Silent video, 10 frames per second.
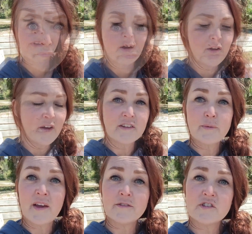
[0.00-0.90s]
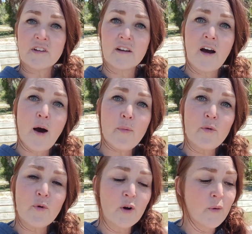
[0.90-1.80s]
All right, you guys, we have just a
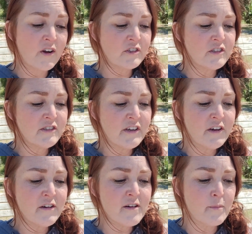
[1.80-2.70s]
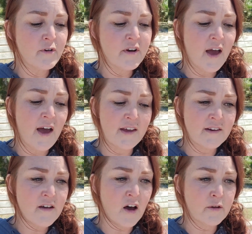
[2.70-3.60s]
couple more questions here. Number
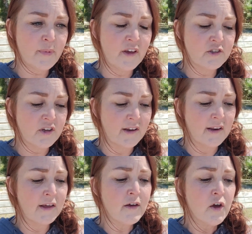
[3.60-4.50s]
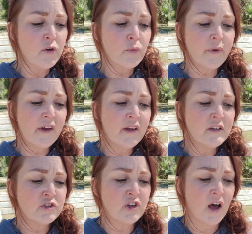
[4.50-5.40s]
nine on page 90.
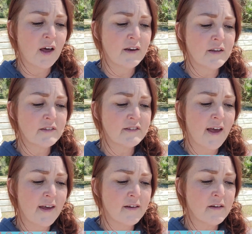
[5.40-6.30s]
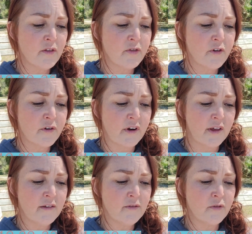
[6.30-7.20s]
Read John 10
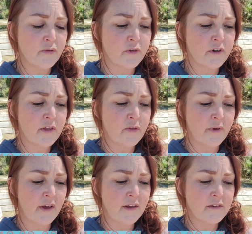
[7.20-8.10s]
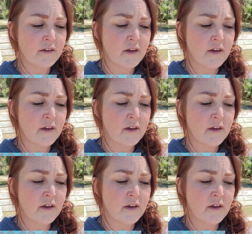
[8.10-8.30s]
30 through 33